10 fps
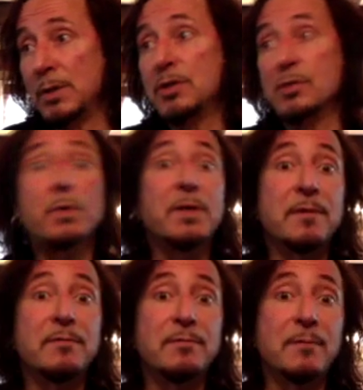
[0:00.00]
it just would
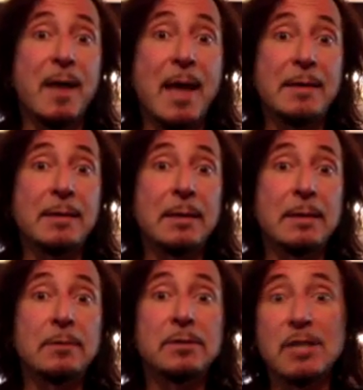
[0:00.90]
have had a
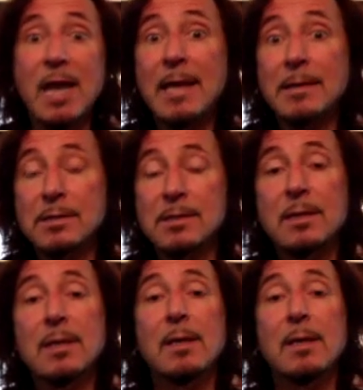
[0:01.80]
little chance